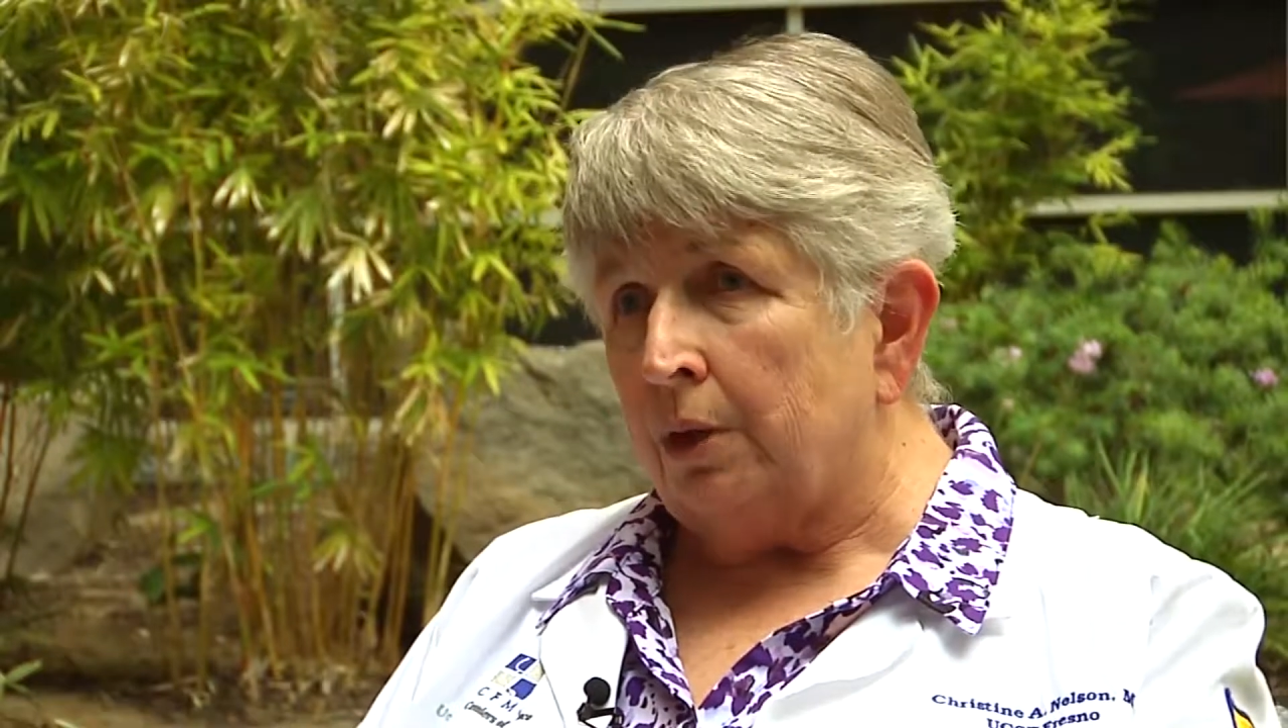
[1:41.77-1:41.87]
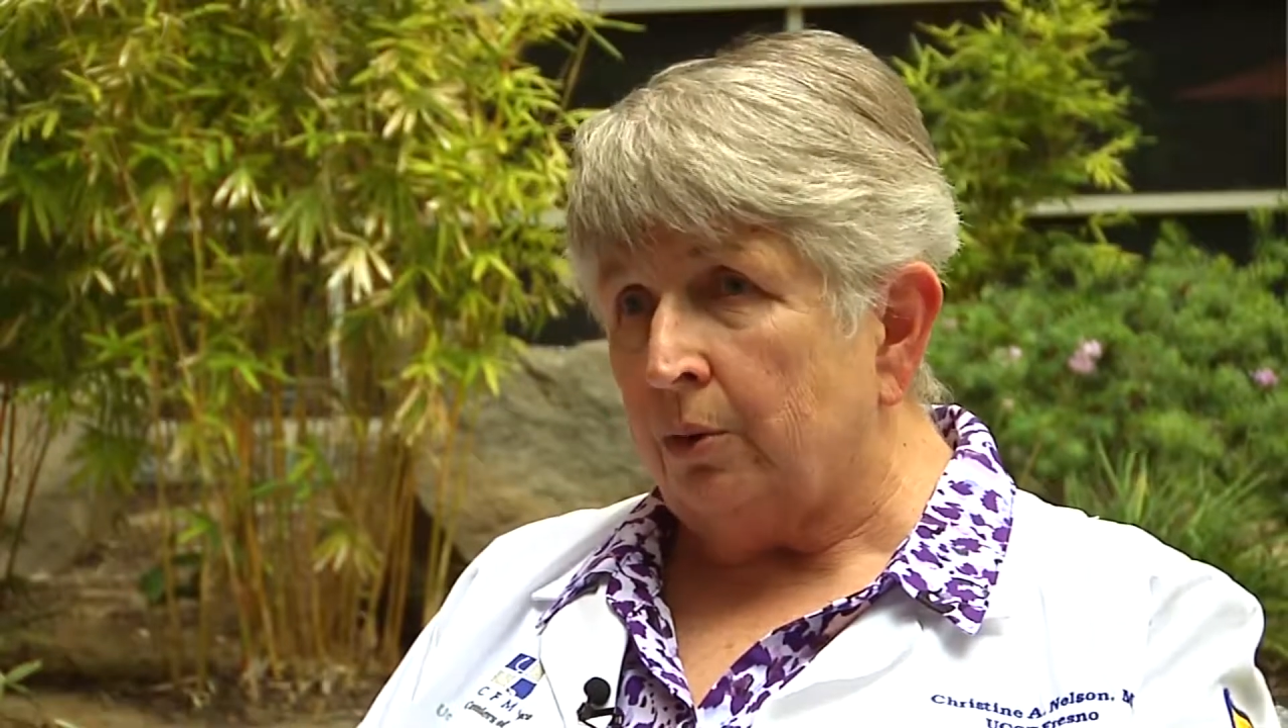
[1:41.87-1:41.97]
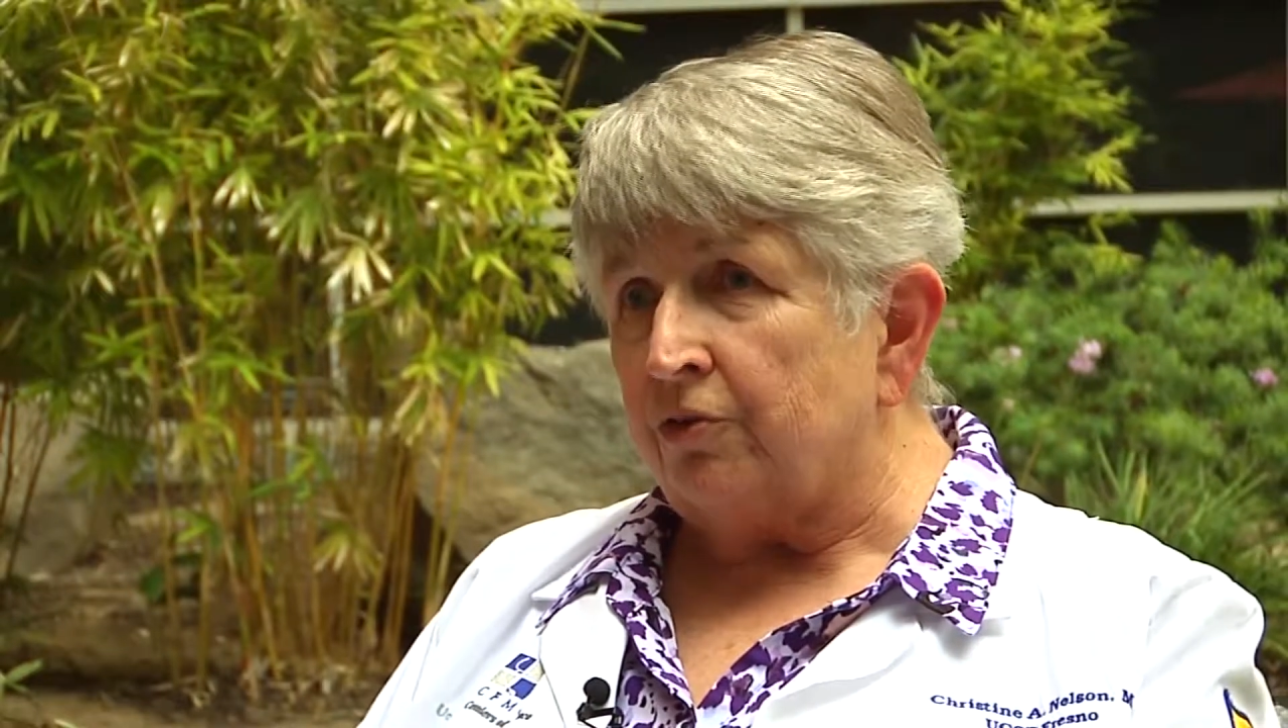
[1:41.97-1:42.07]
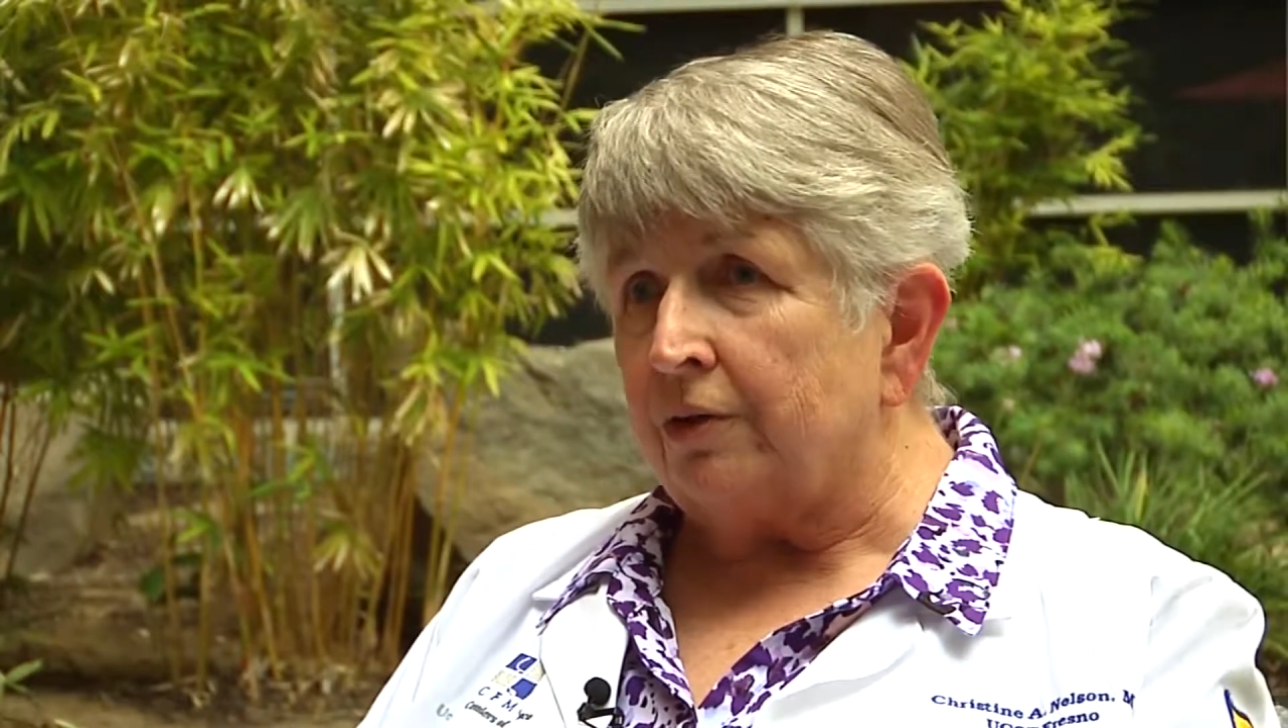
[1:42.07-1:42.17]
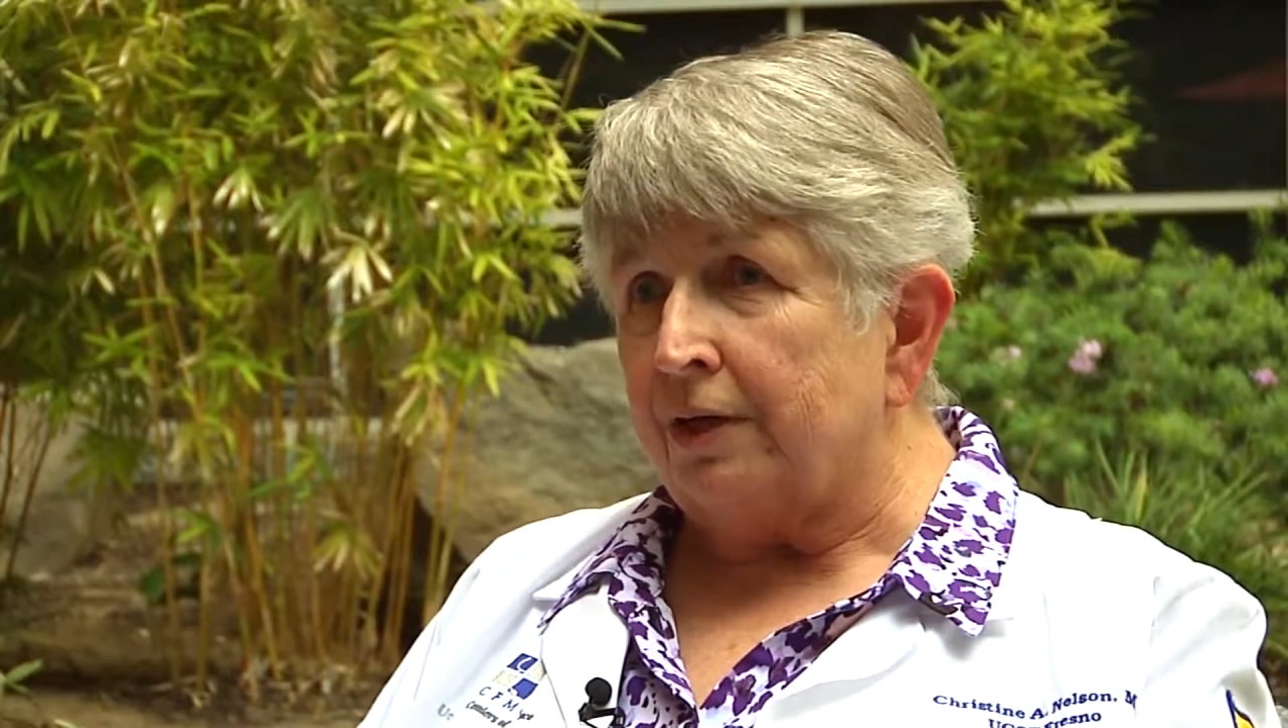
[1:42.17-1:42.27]

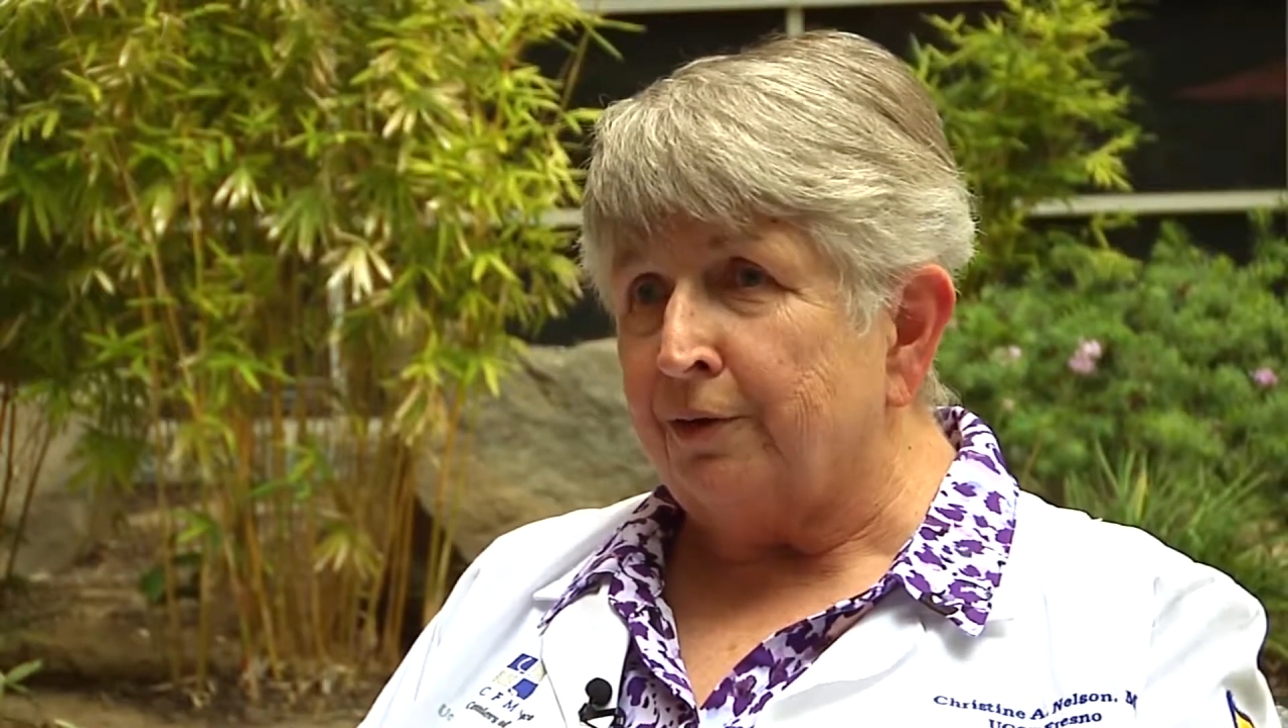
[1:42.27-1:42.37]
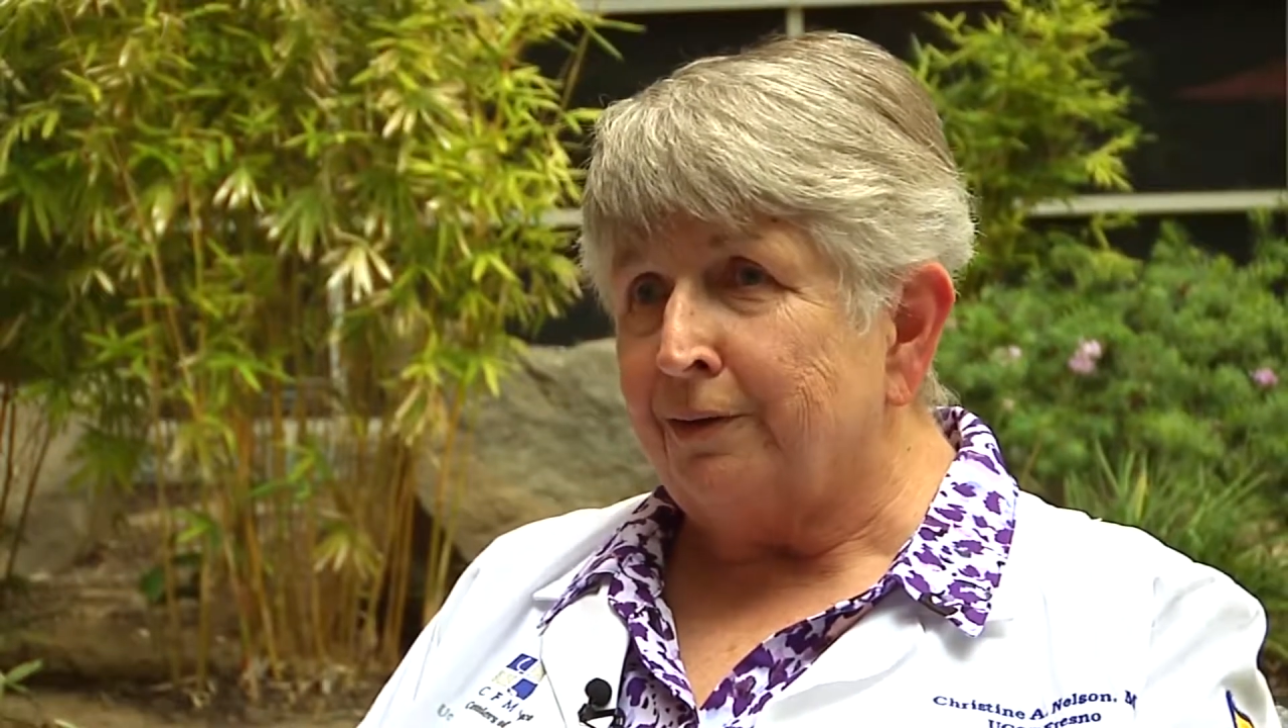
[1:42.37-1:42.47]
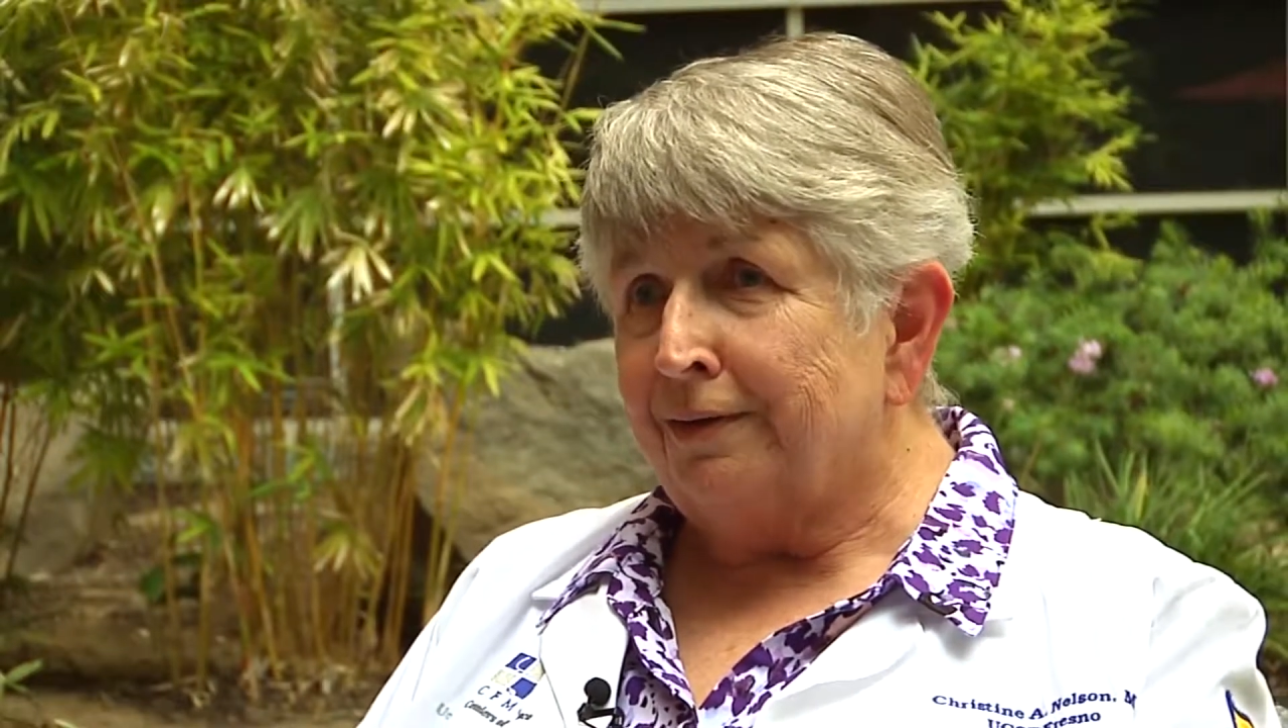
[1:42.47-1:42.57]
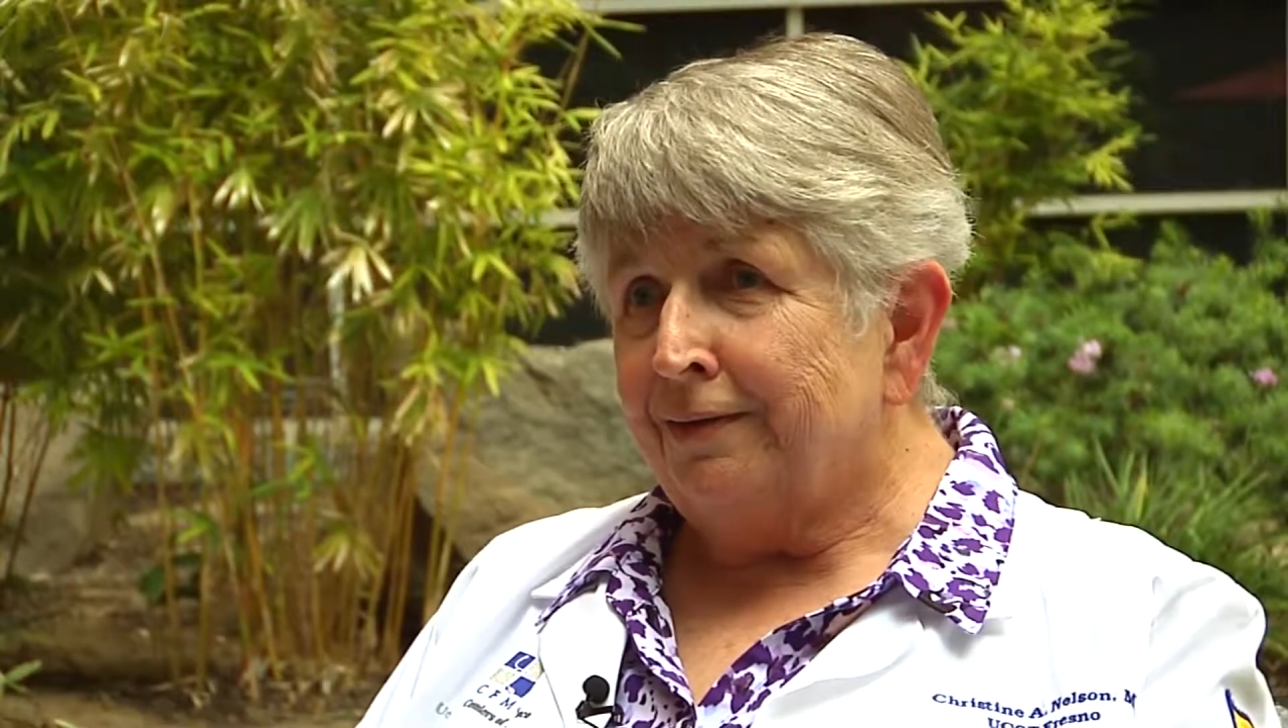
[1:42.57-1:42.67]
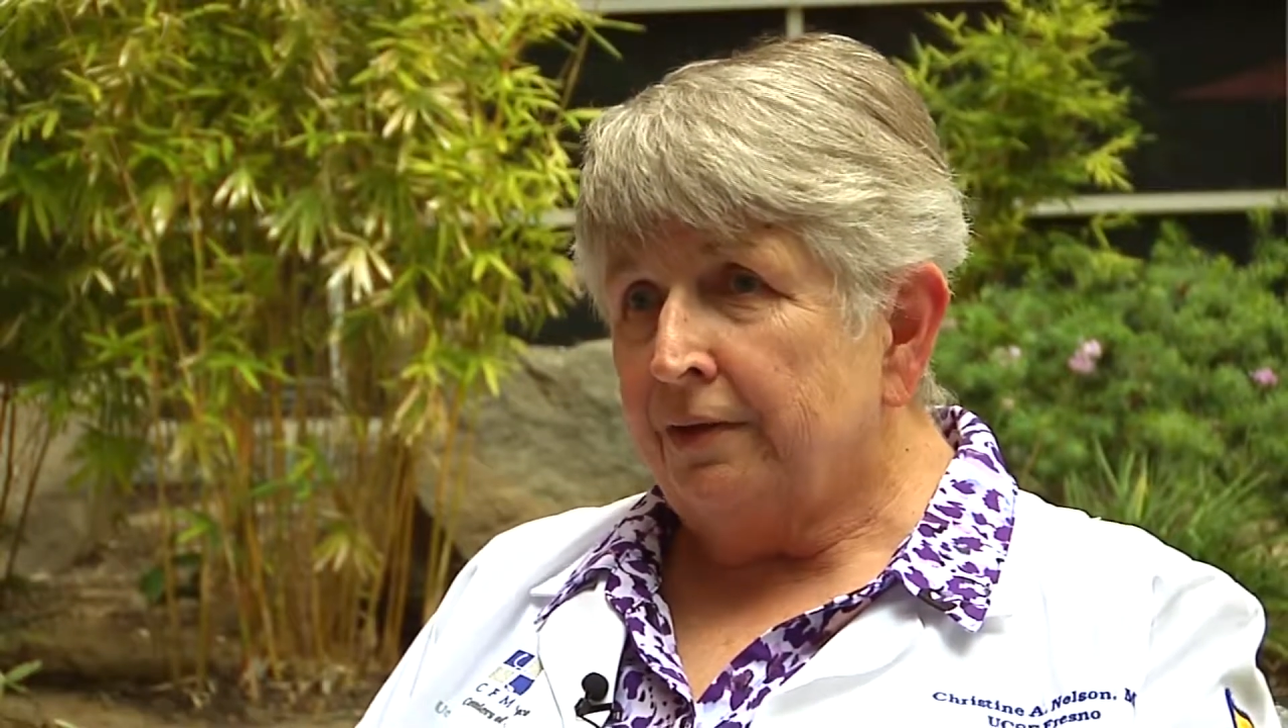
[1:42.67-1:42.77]
hours later.